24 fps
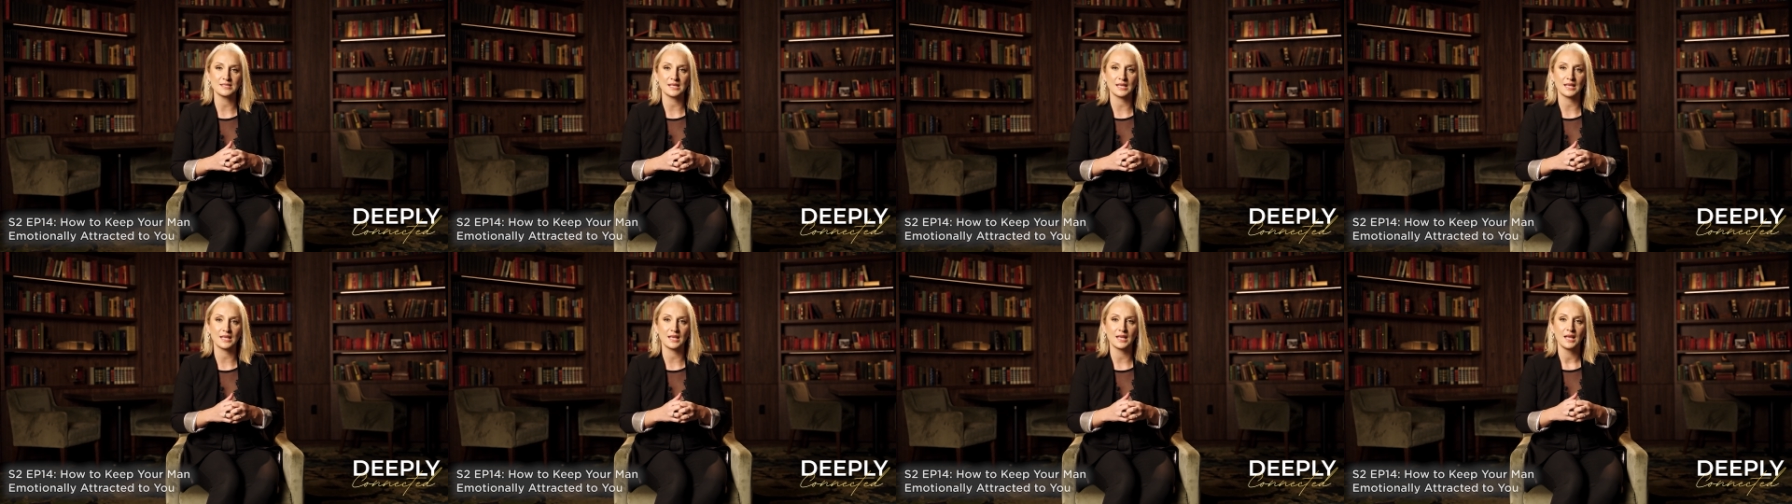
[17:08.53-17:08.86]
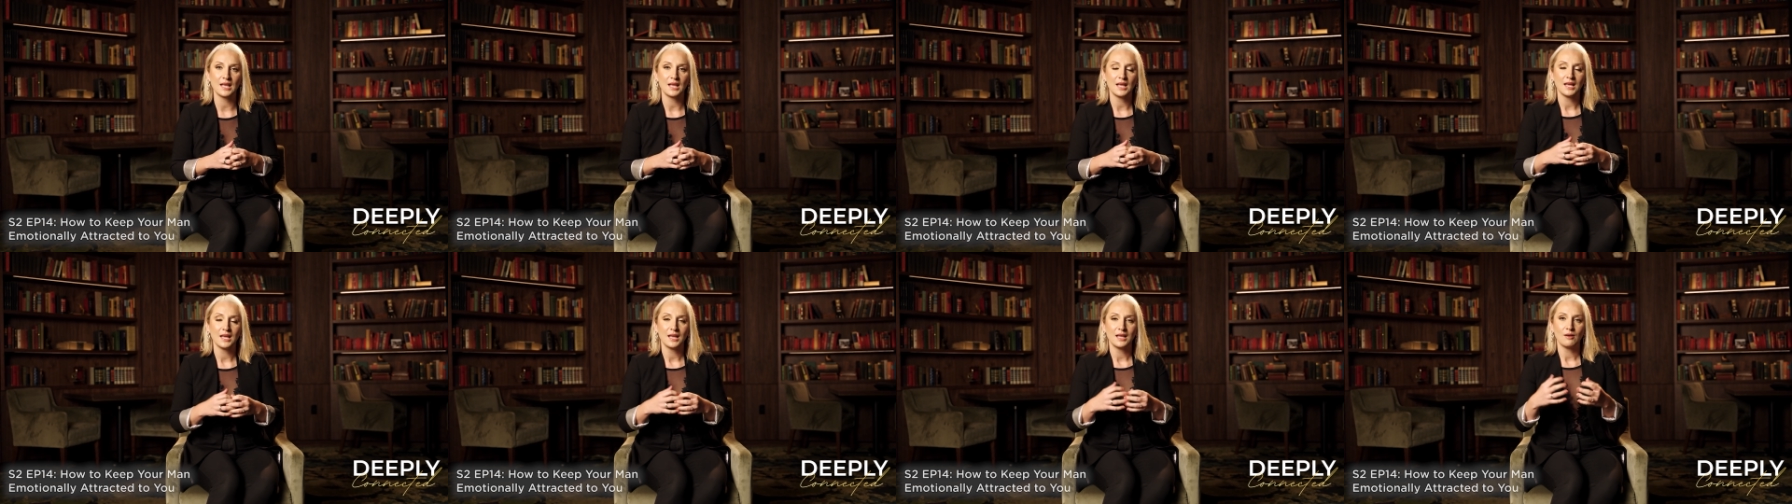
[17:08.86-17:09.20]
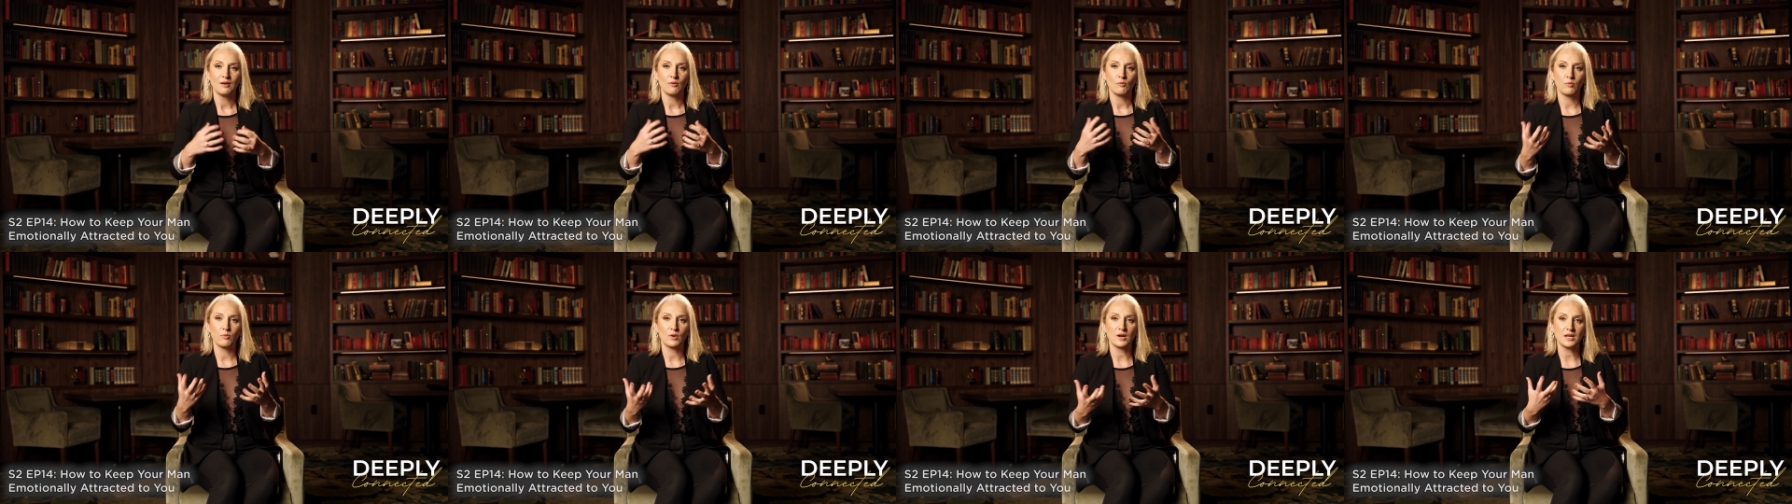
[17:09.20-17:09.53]
Like,
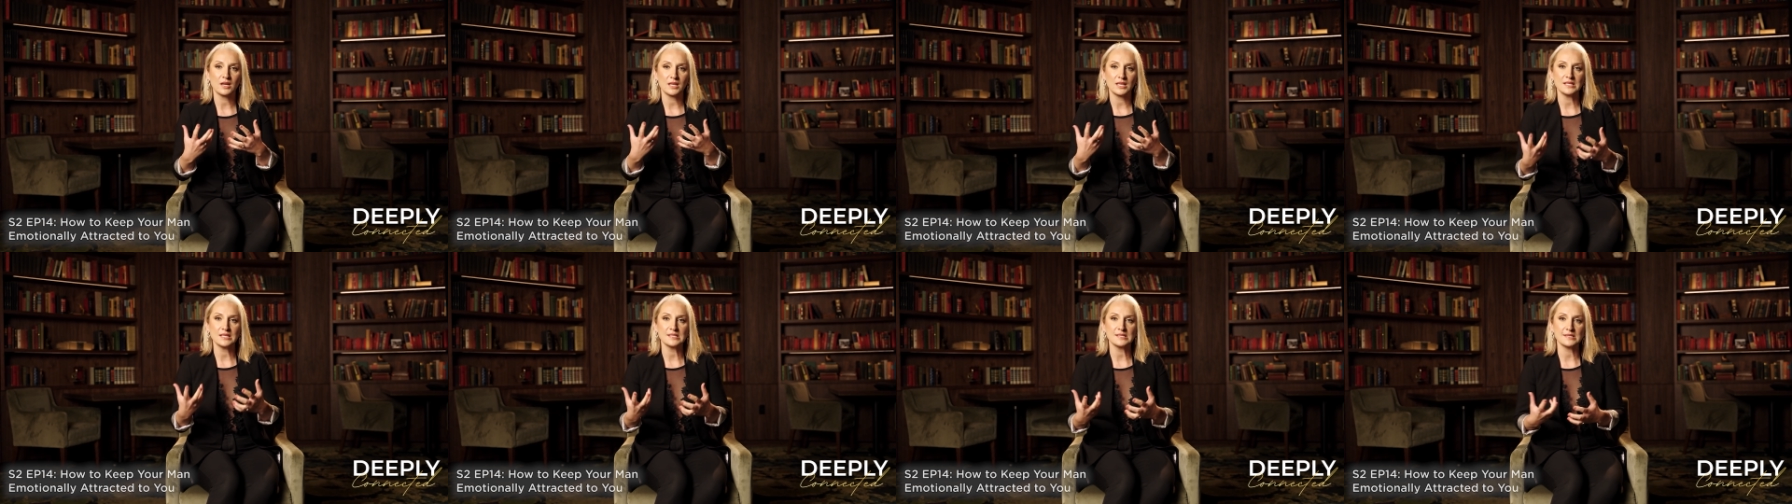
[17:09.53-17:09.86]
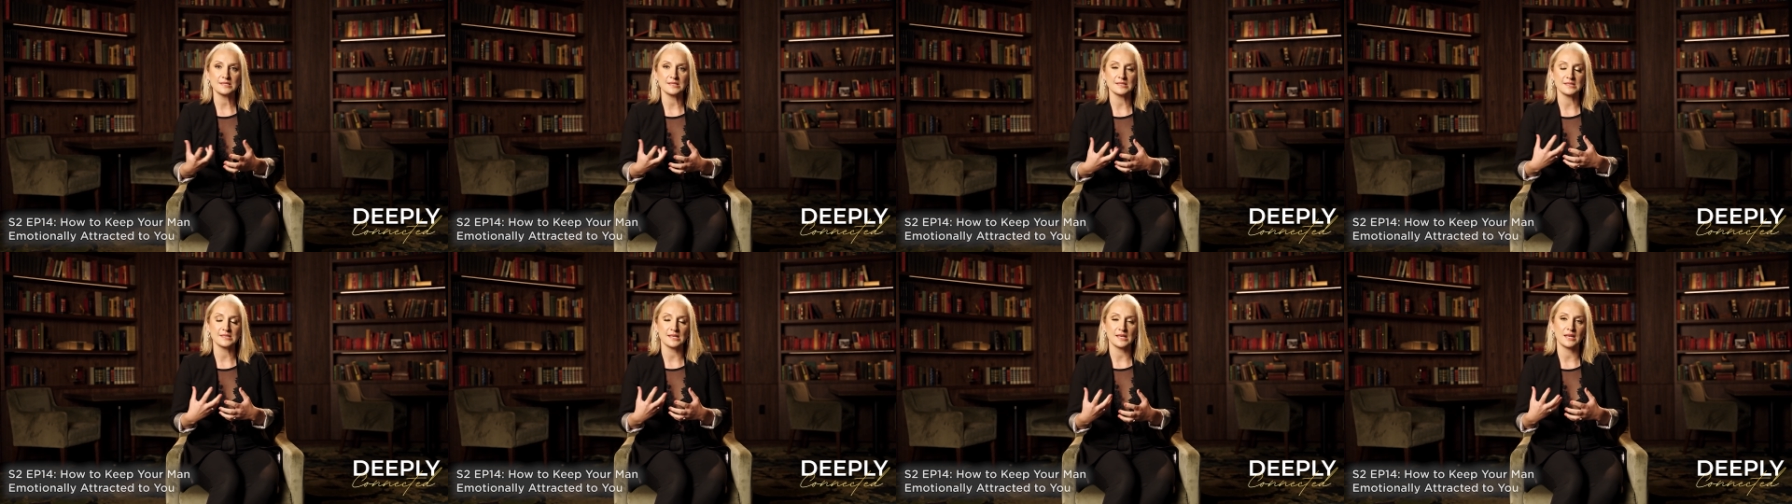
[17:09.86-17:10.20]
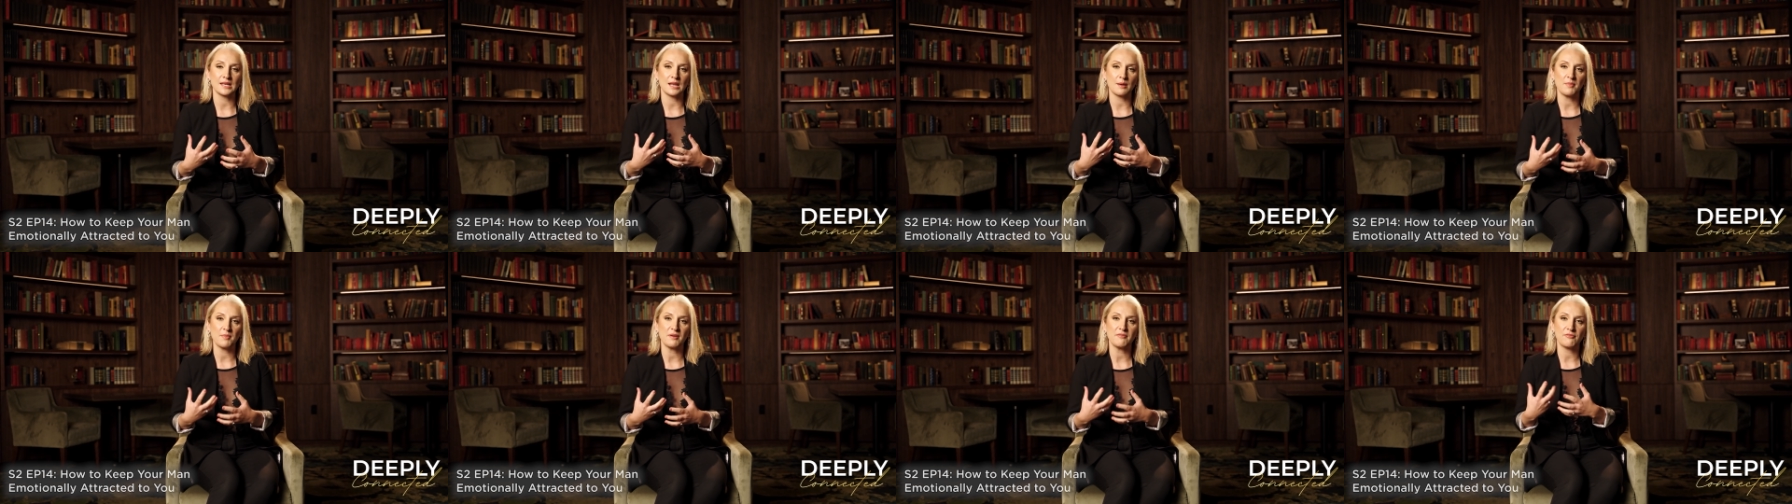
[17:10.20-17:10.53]
where is this? And
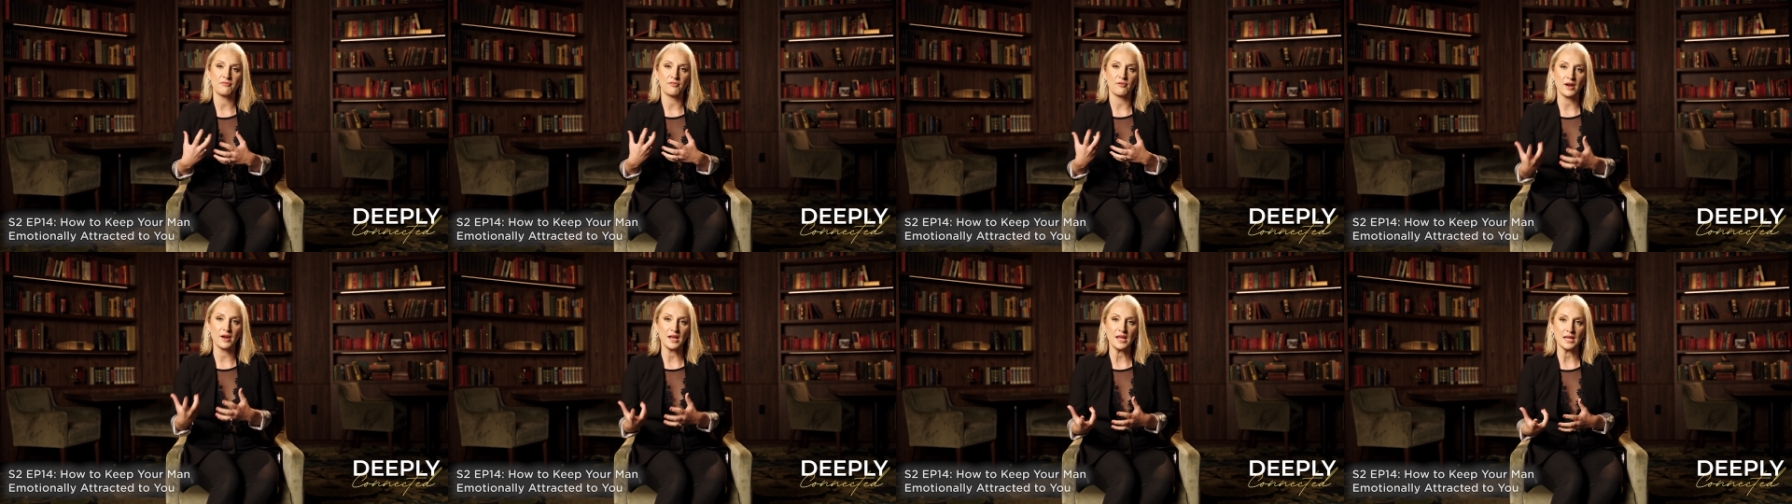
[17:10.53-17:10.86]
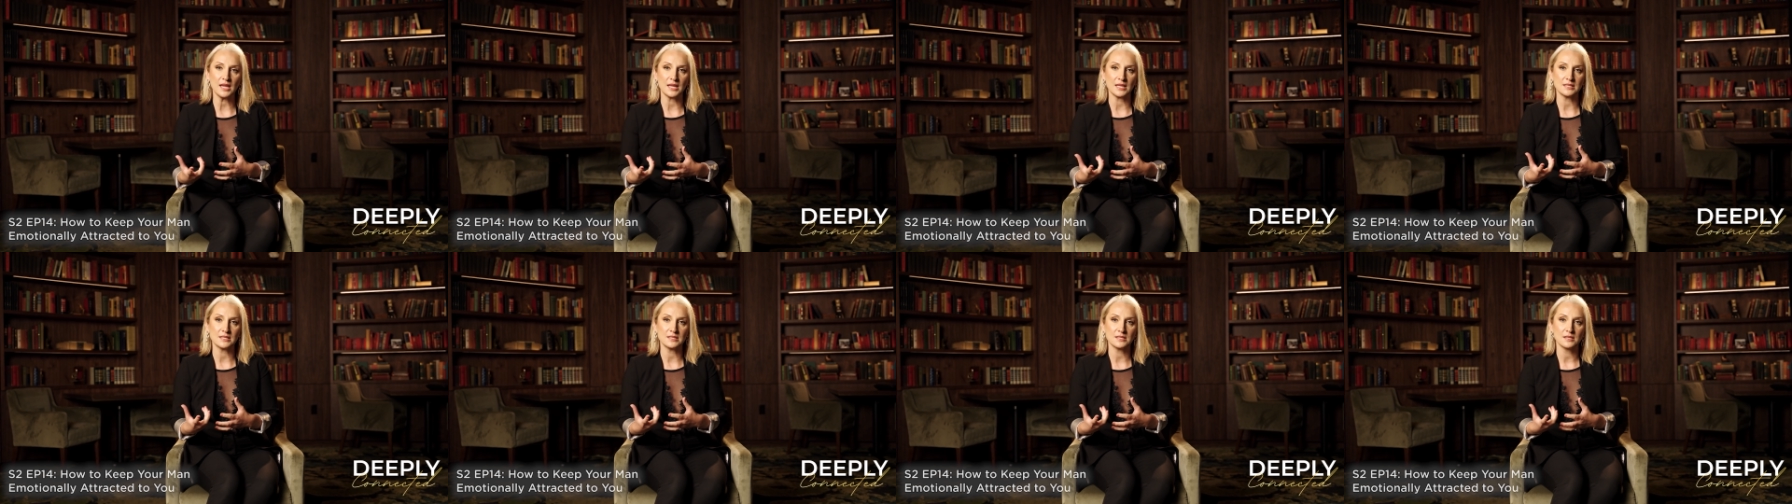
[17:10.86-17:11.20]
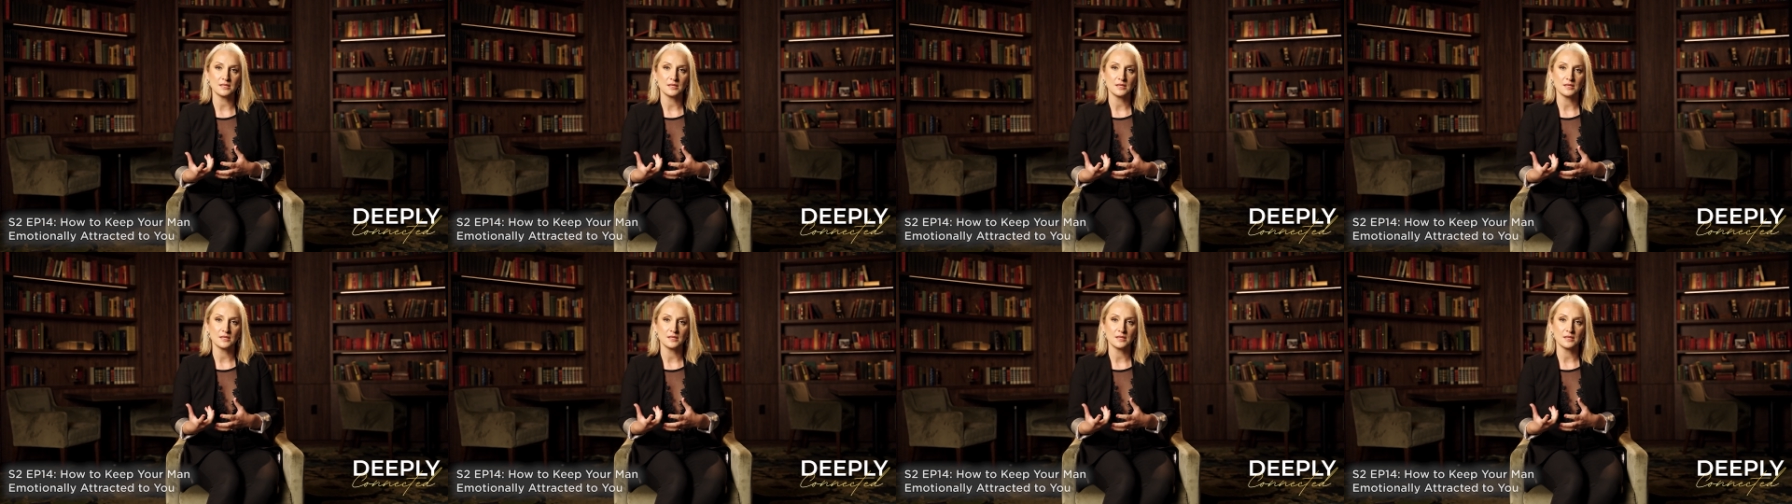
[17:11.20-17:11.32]
I'm afraid.